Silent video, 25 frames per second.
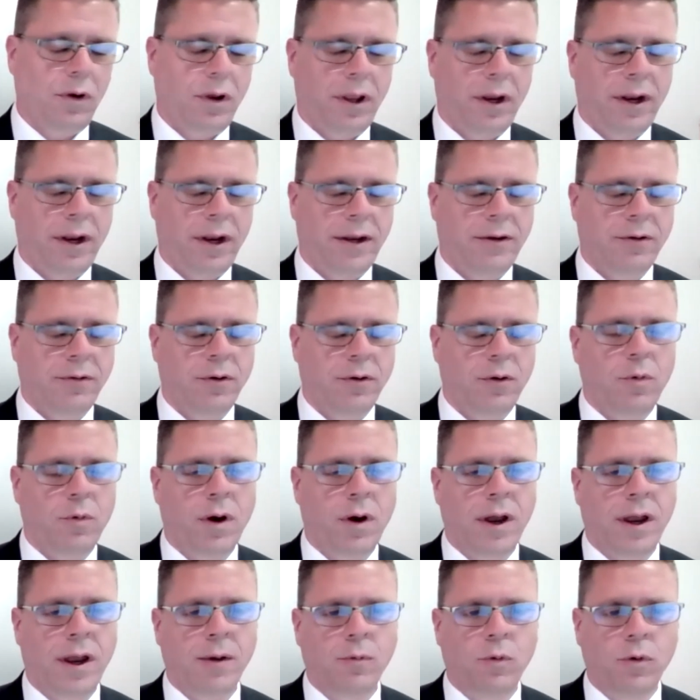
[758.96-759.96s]
and I don't know
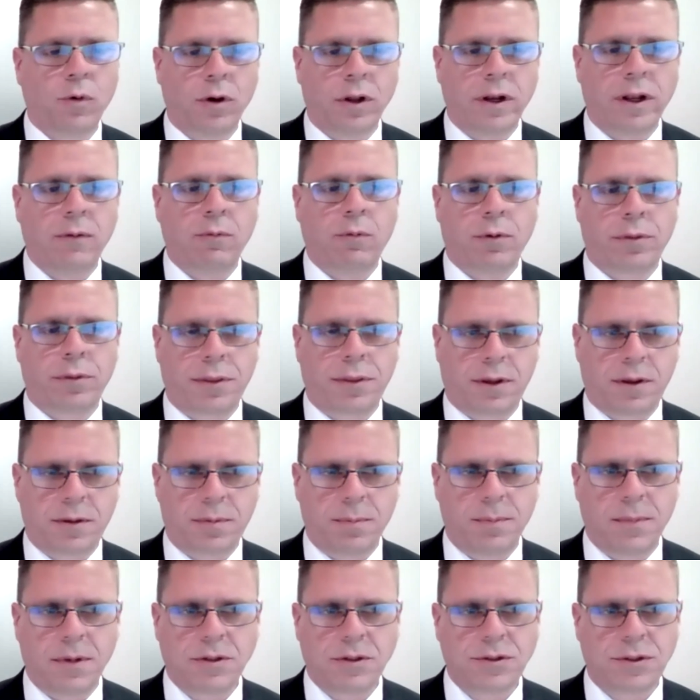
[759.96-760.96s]
why I would, with the
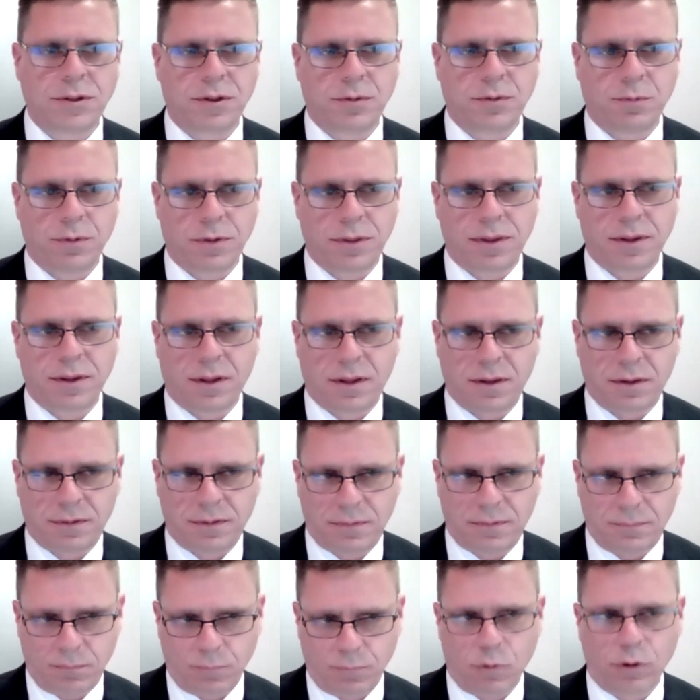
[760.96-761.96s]
commission, with the
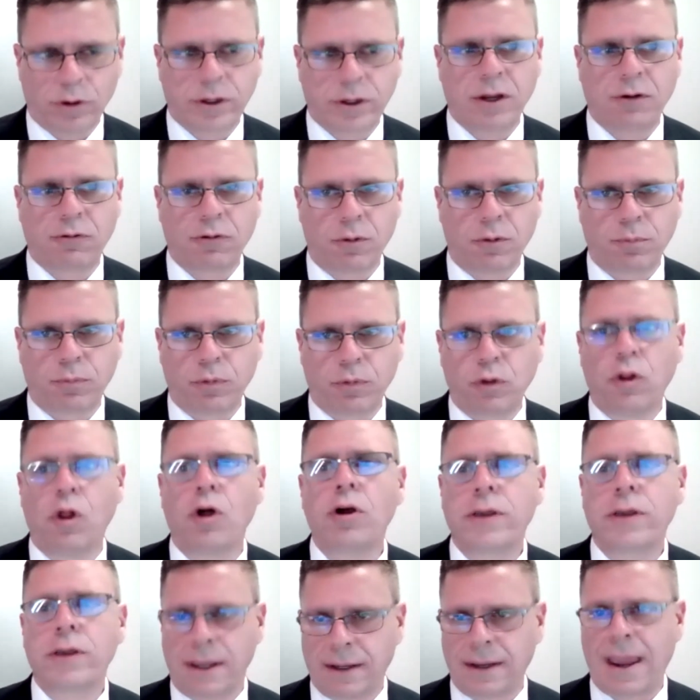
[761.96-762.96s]
working group
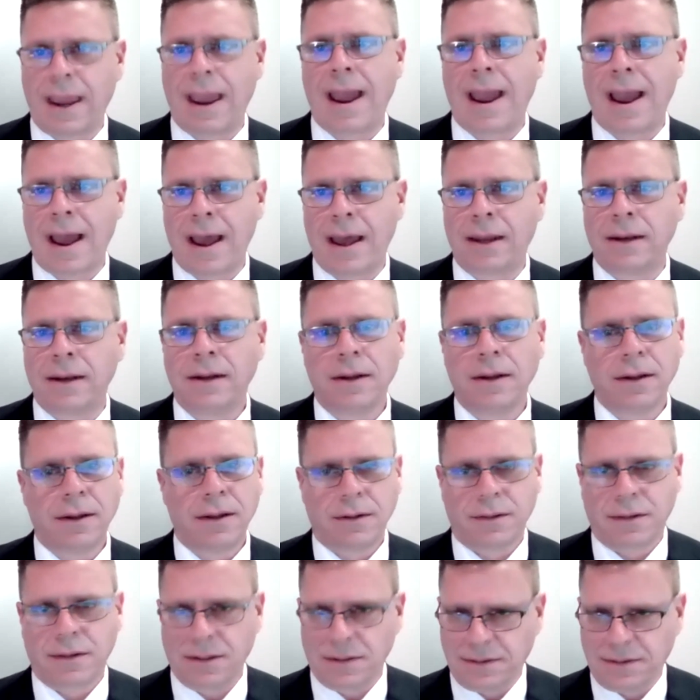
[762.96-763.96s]
looking at
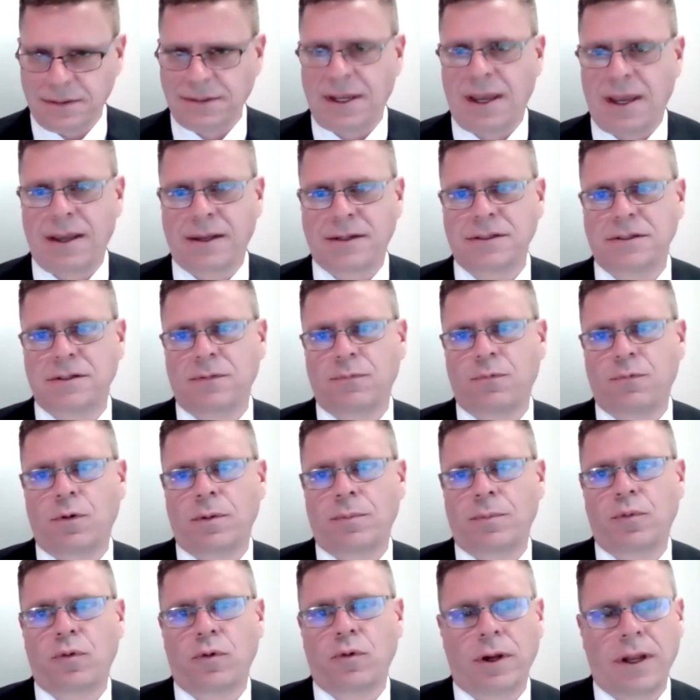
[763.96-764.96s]
the text of
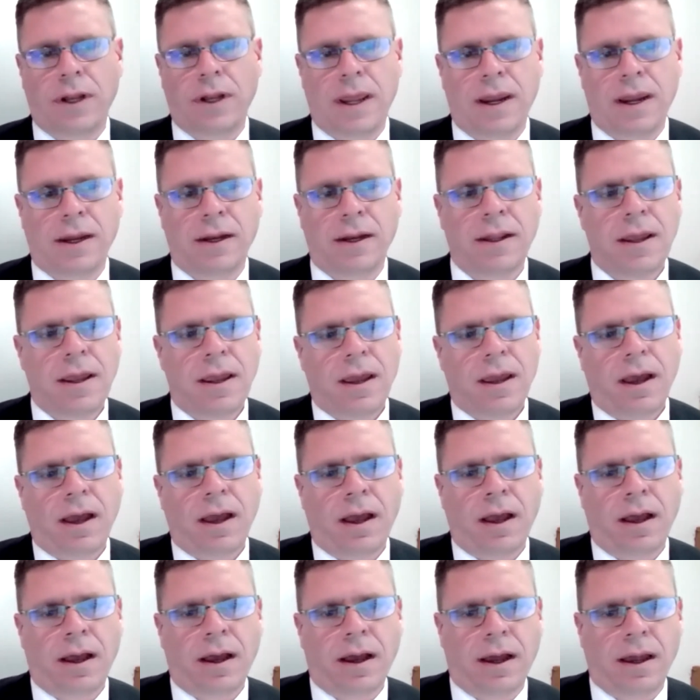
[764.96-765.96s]
1.8.
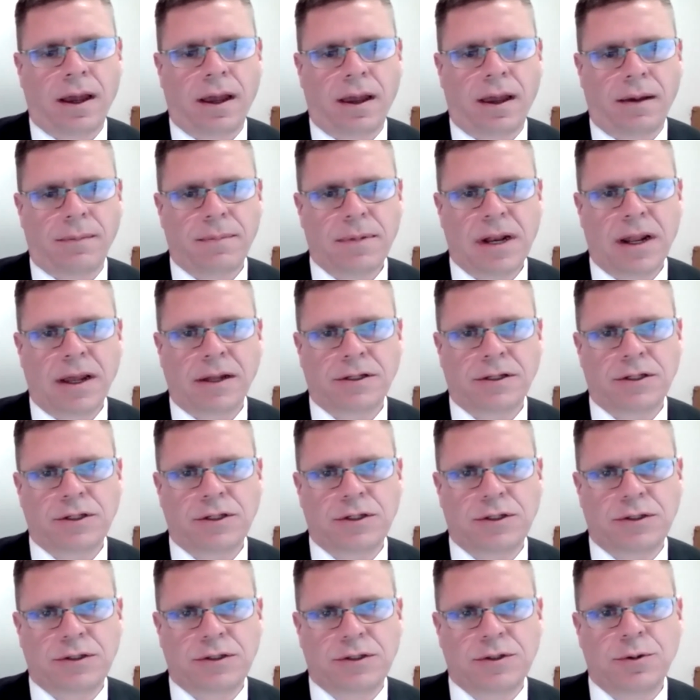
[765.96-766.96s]
I
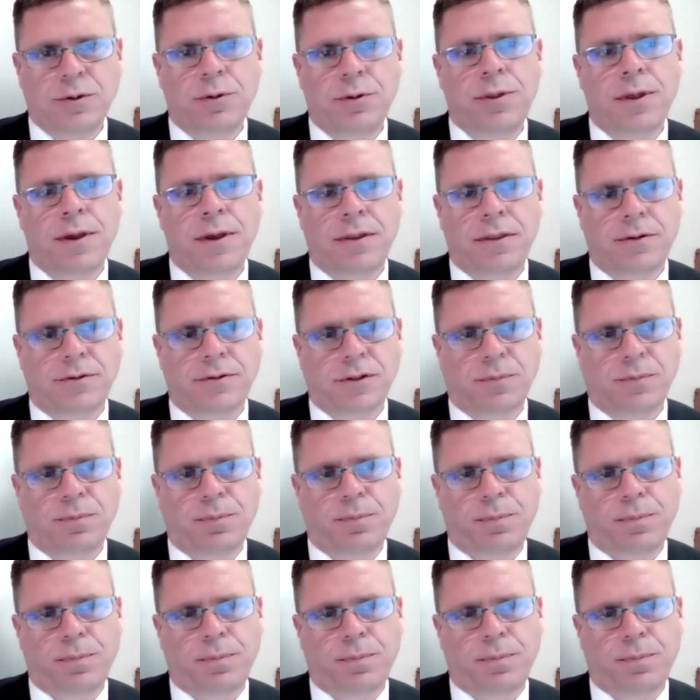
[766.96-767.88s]
do think there's a